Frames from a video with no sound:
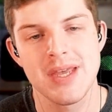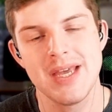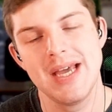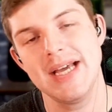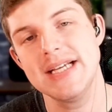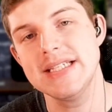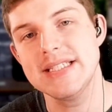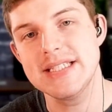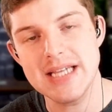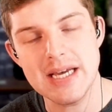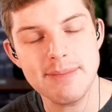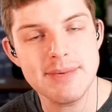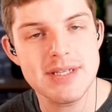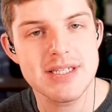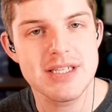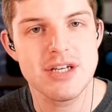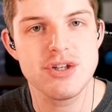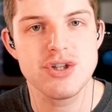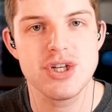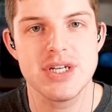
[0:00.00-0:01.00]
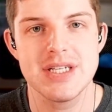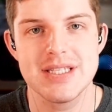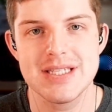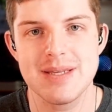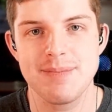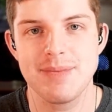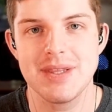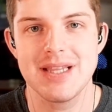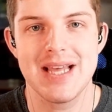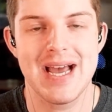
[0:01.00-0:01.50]
A snap decision is
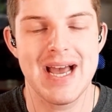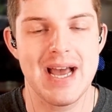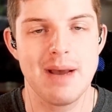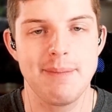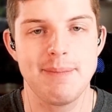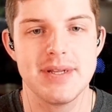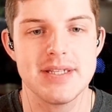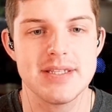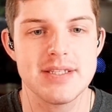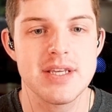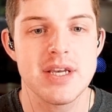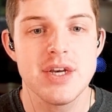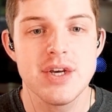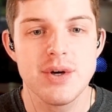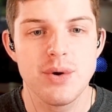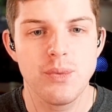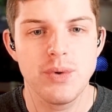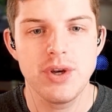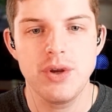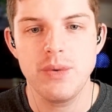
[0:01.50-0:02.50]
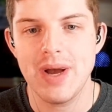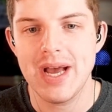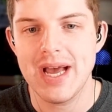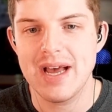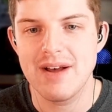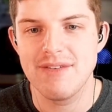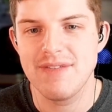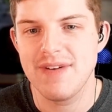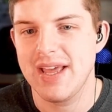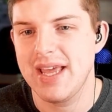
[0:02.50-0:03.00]
something that happens when you
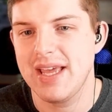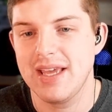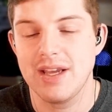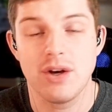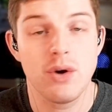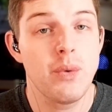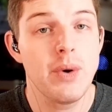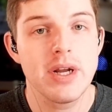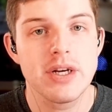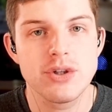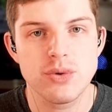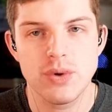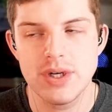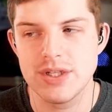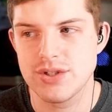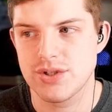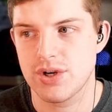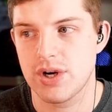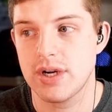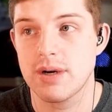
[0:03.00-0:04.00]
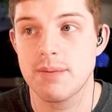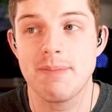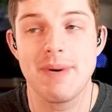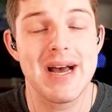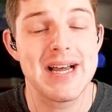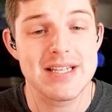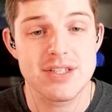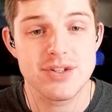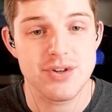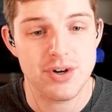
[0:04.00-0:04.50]
have a quick choice or under
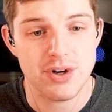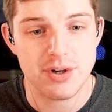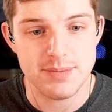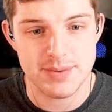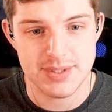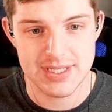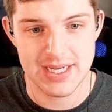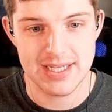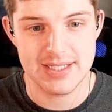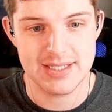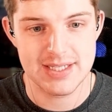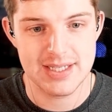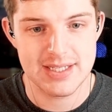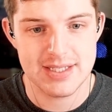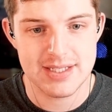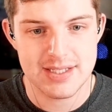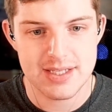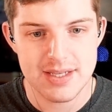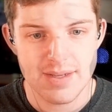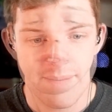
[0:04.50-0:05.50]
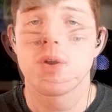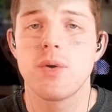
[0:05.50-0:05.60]
bad circumstances.